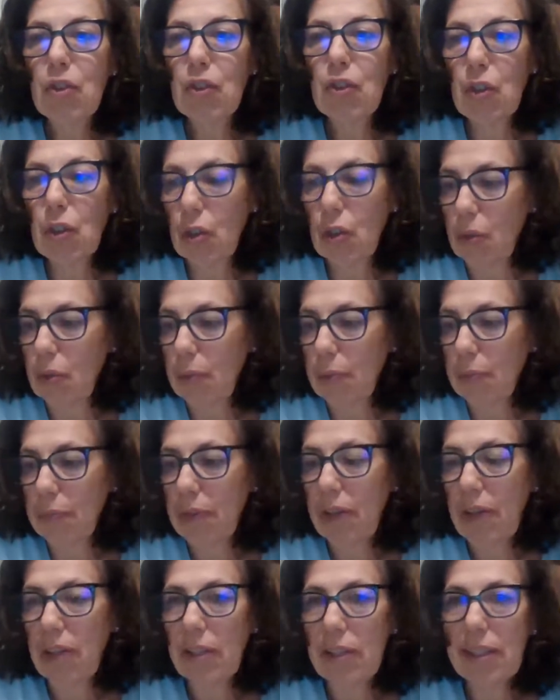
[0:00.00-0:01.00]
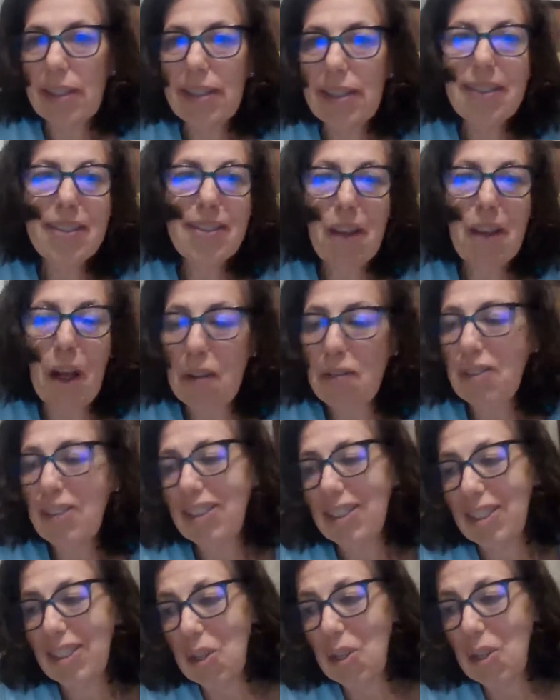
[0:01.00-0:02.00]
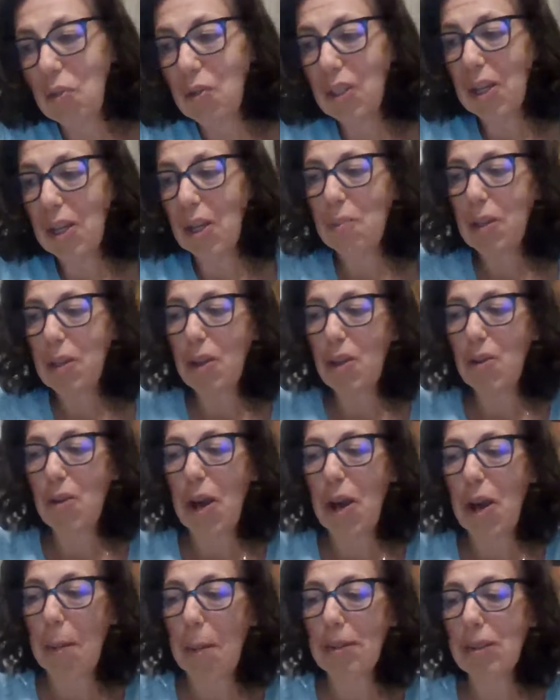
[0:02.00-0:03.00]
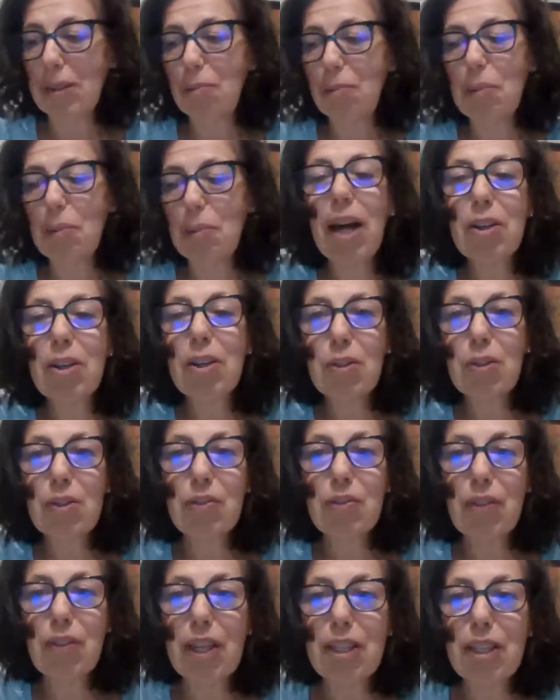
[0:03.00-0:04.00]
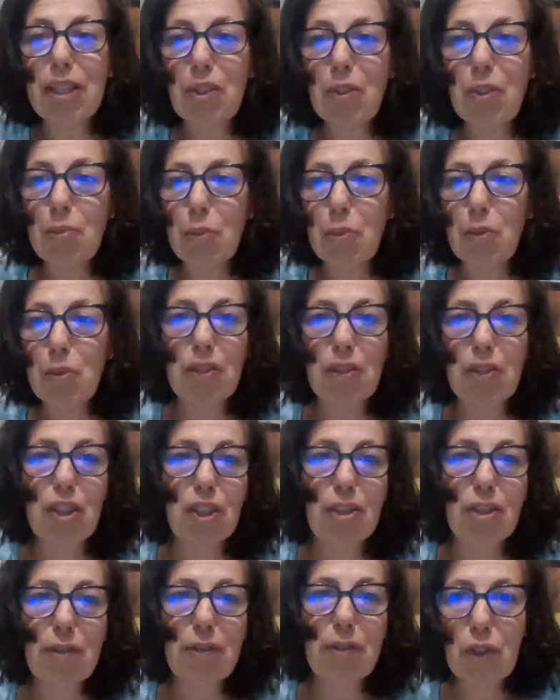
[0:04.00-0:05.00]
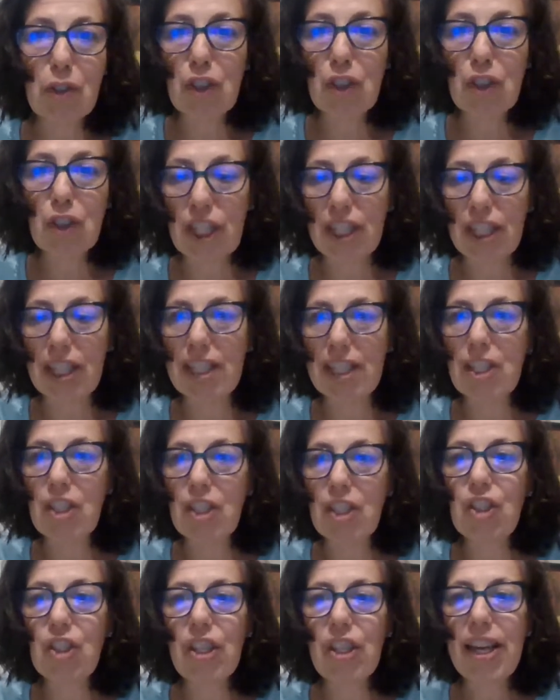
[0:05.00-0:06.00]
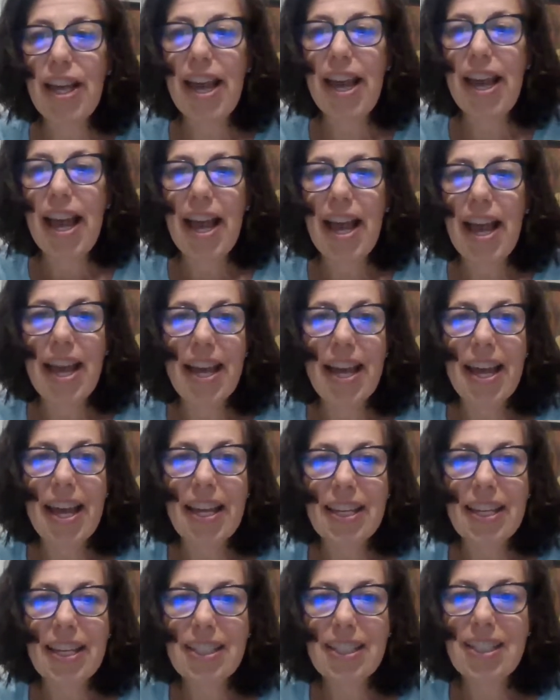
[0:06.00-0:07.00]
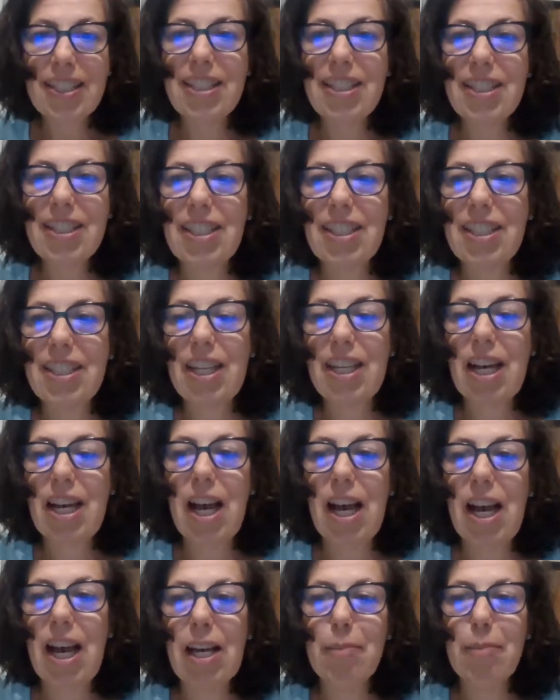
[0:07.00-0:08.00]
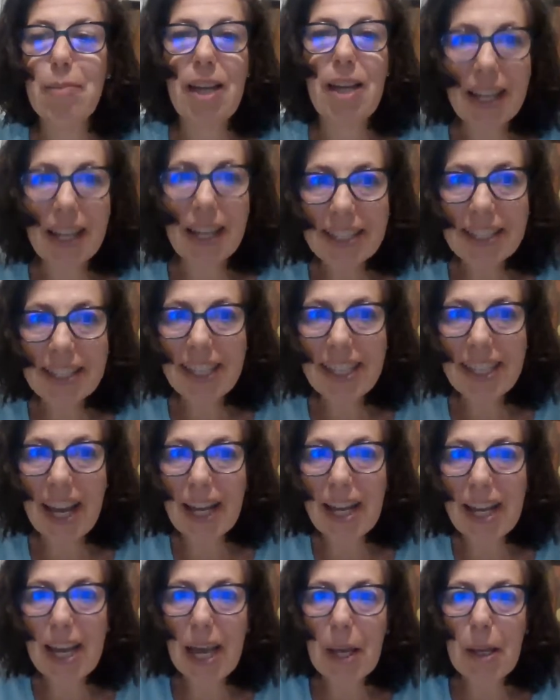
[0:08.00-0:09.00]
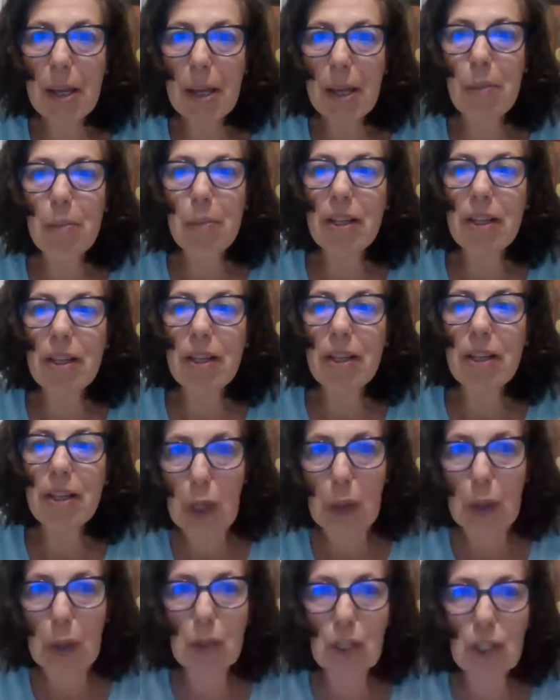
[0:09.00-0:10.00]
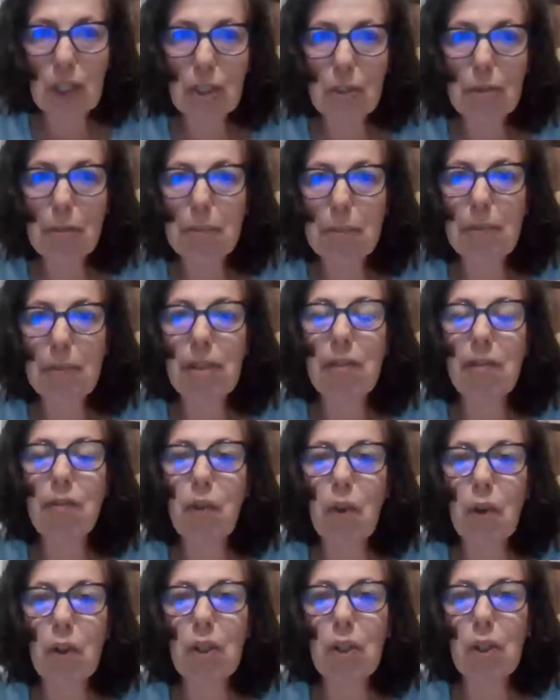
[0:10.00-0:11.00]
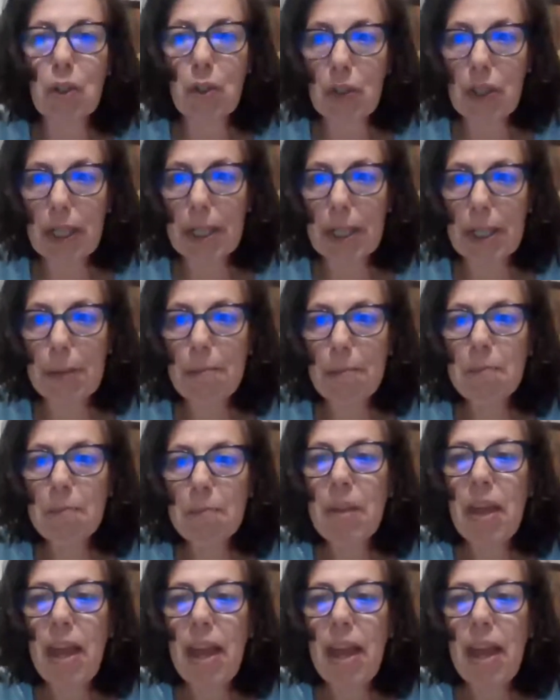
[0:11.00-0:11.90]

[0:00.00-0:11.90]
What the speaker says: So this is obviously overcoming your habits and patterns and finding your motivation for change. And I'm Natalie. I am a life coach here in Fort Lauderdale,